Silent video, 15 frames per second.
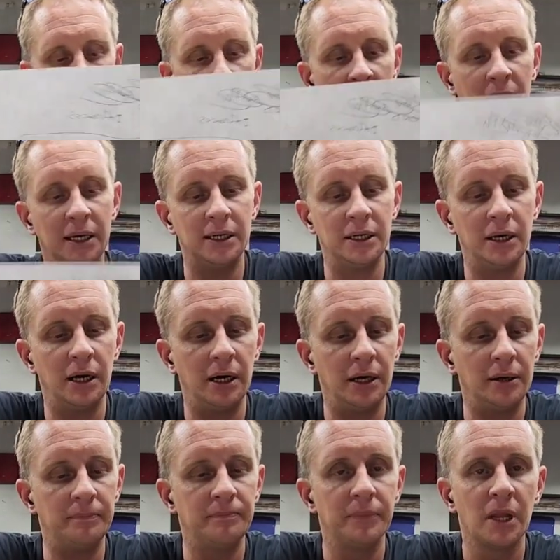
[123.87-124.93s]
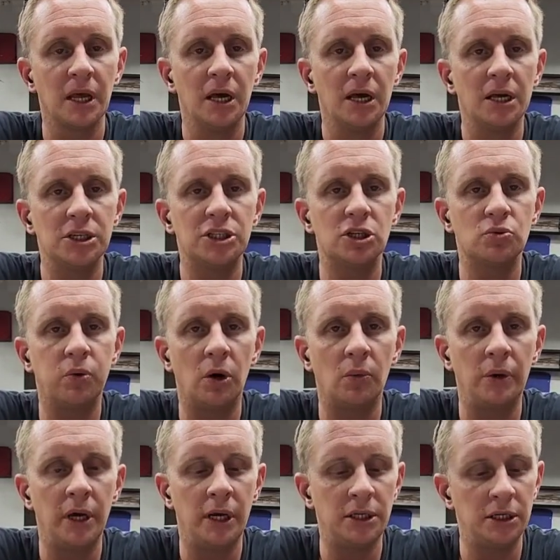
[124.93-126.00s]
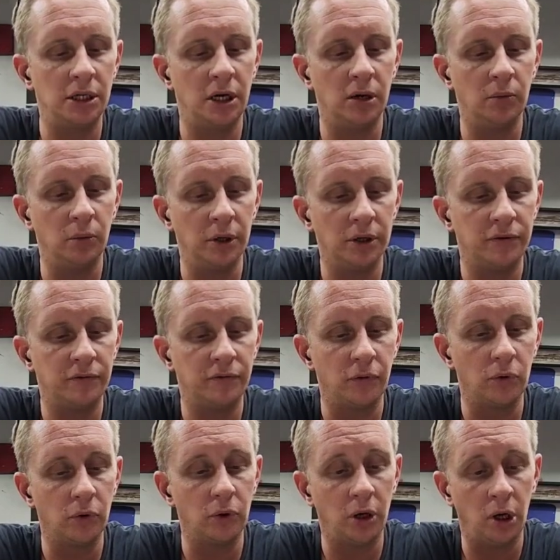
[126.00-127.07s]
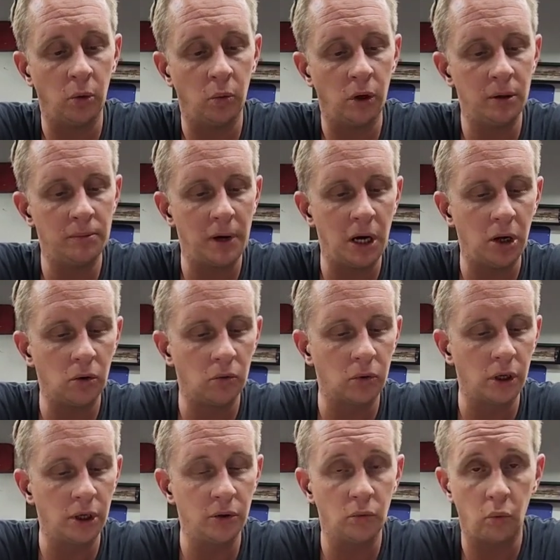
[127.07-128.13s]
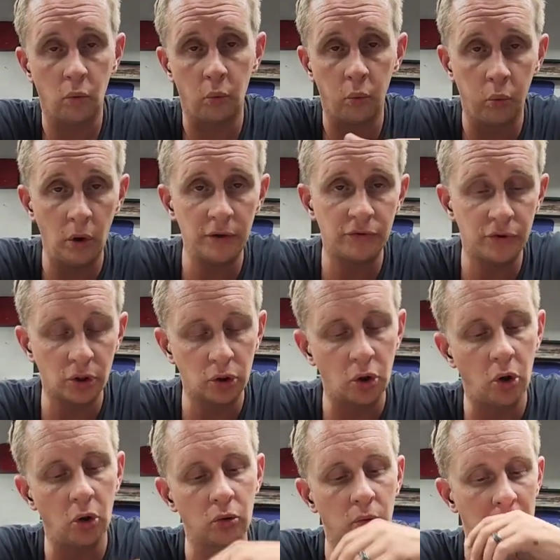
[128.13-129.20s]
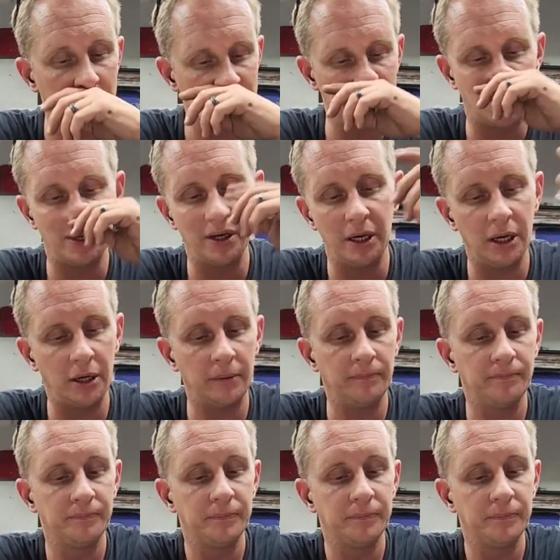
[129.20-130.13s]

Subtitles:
And this is what we ended up with for a 1 mile run with the cold ones on there.